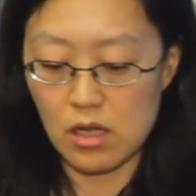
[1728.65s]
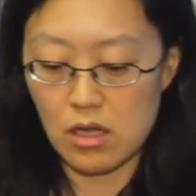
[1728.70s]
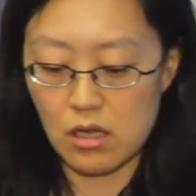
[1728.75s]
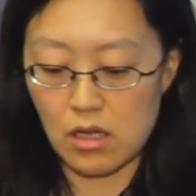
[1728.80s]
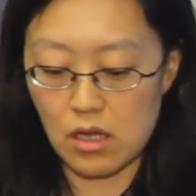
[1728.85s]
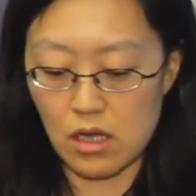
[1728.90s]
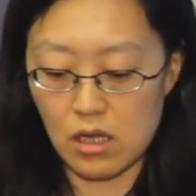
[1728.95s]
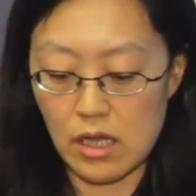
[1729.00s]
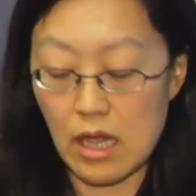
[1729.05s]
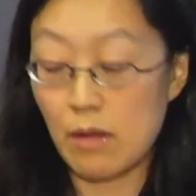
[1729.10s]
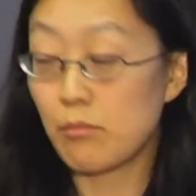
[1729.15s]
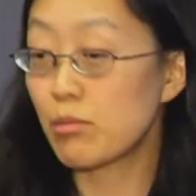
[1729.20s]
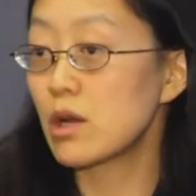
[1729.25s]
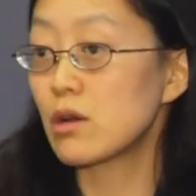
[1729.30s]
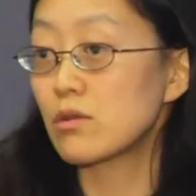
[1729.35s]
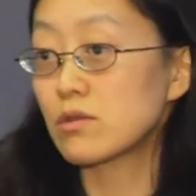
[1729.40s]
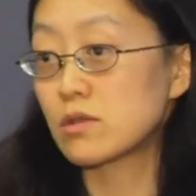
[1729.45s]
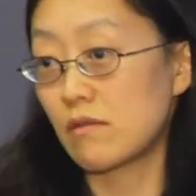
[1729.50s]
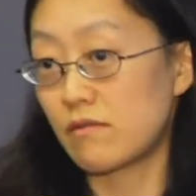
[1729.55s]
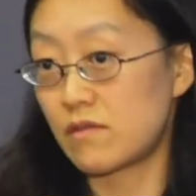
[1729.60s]

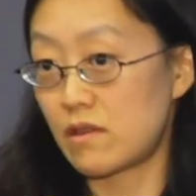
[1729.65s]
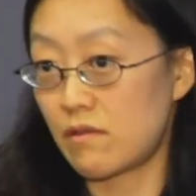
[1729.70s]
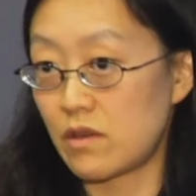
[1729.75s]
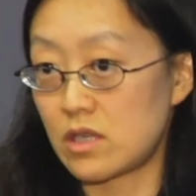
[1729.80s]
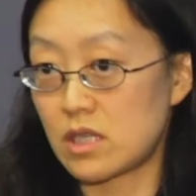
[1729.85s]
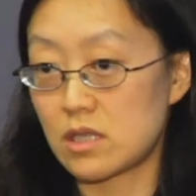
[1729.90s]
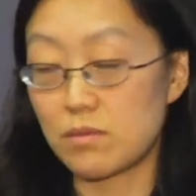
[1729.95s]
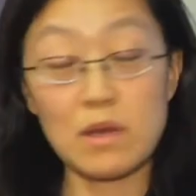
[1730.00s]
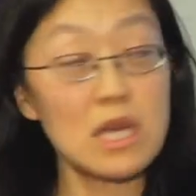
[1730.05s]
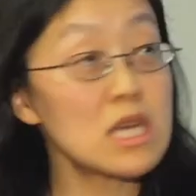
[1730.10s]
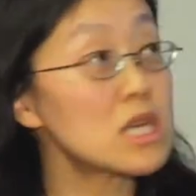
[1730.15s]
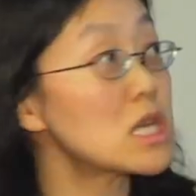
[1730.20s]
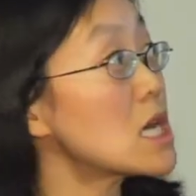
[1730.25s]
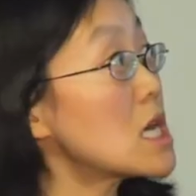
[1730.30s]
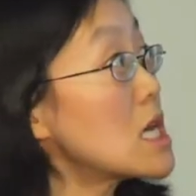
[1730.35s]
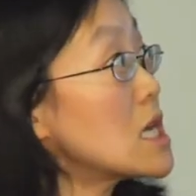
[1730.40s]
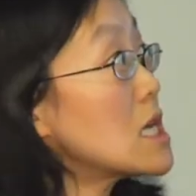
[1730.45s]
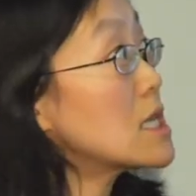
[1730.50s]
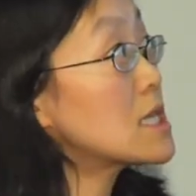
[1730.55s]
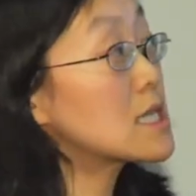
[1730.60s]
embryos of different
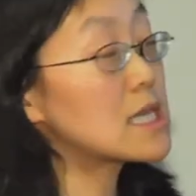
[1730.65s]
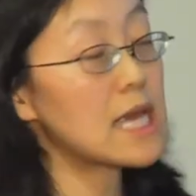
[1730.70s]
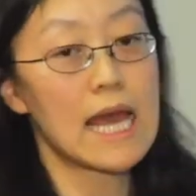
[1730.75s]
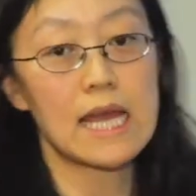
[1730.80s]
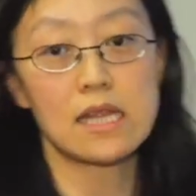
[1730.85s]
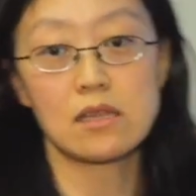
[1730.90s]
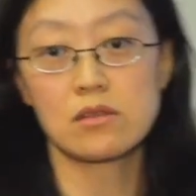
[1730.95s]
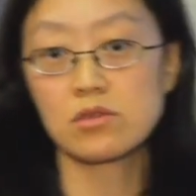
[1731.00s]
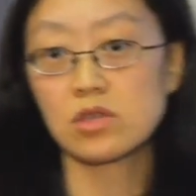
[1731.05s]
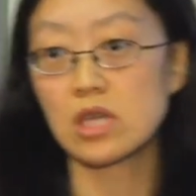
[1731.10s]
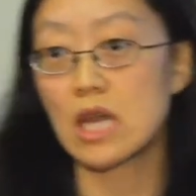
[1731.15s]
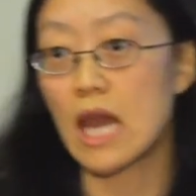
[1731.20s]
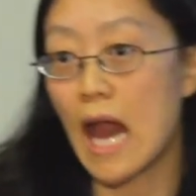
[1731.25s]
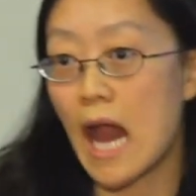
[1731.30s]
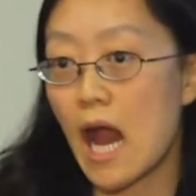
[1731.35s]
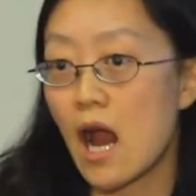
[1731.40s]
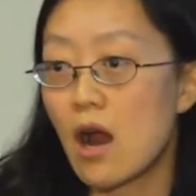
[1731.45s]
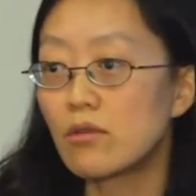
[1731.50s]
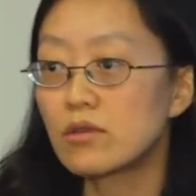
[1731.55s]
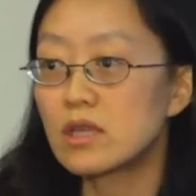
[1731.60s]
species, and see
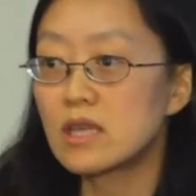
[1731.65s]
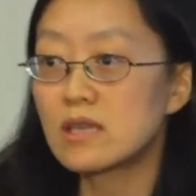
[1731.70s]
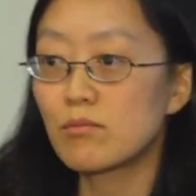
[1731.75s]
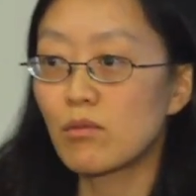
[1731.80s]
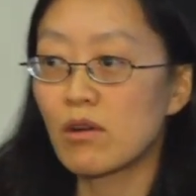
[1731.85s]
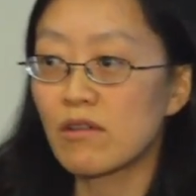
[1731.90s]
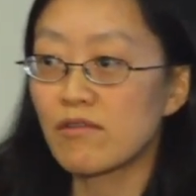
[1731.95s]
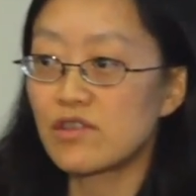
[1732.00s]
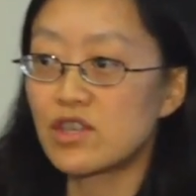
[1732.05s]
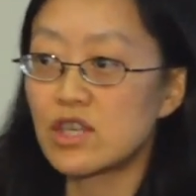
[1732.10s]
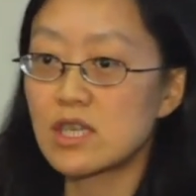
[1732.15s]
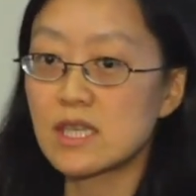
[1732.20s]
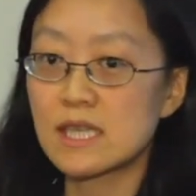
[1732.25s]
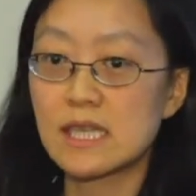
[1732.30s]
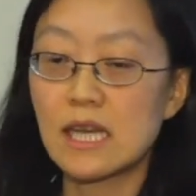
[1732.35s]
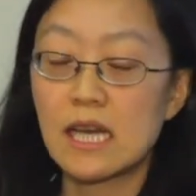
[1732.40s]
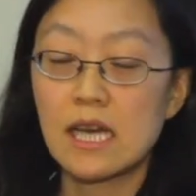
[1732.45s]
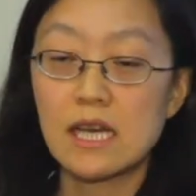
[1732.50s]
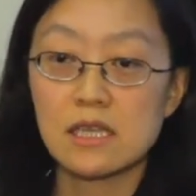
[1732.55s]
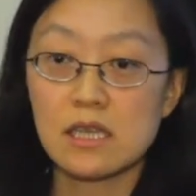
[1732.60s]
how these
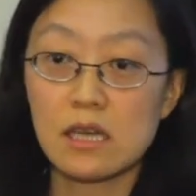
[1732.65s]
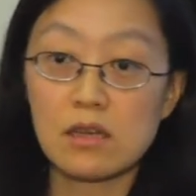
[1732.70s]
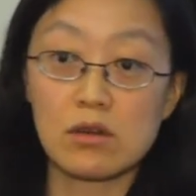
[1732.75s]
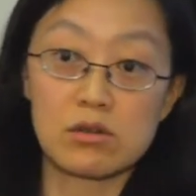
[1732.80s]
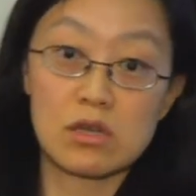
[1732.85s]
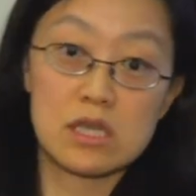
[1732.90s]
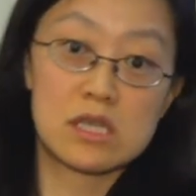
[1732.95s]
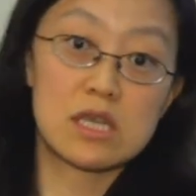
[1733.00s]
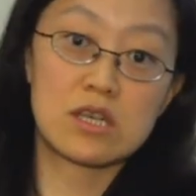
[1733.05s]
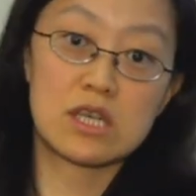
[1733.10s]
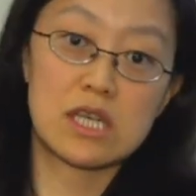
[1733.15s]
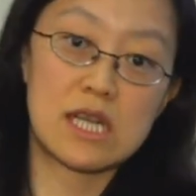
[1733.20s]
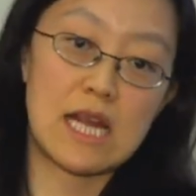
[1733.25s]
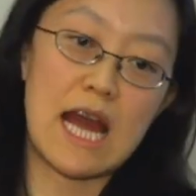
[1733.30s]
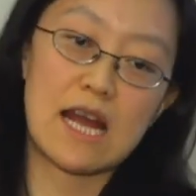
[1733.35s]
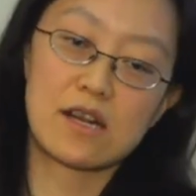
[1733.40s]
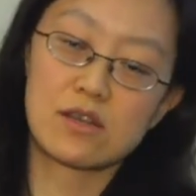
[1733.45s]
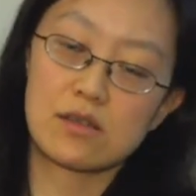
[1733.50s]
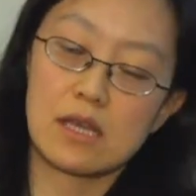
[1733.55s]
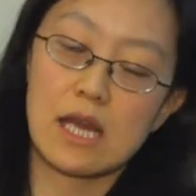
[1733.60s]
morphogens signal transduction
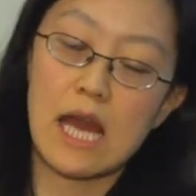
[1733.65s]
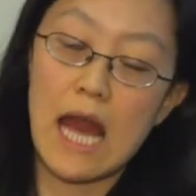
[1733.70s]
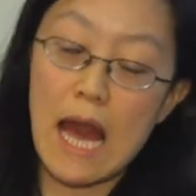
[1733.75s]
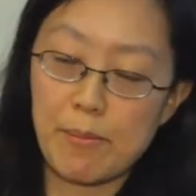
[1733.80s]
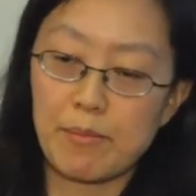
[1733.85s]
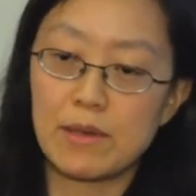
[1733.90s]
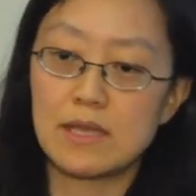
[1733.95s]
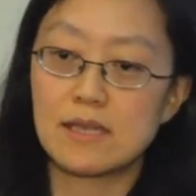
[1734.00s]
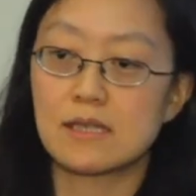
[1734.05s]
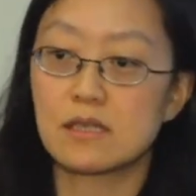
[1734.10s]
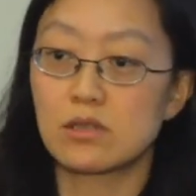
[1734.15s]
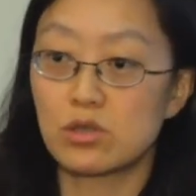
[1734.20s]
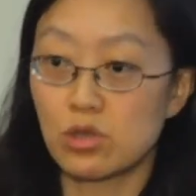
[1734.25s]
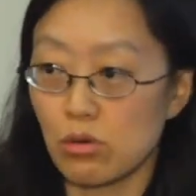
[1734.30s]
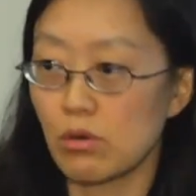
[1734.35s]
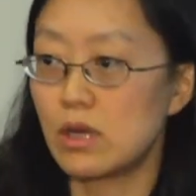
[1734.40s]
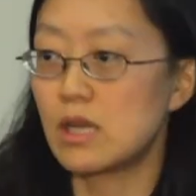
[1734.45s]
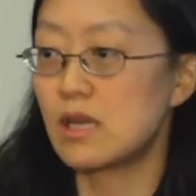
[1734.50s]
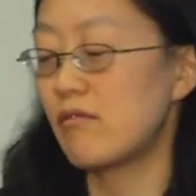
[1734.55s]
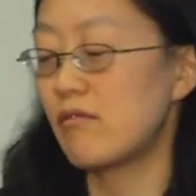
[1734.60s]
actually happens during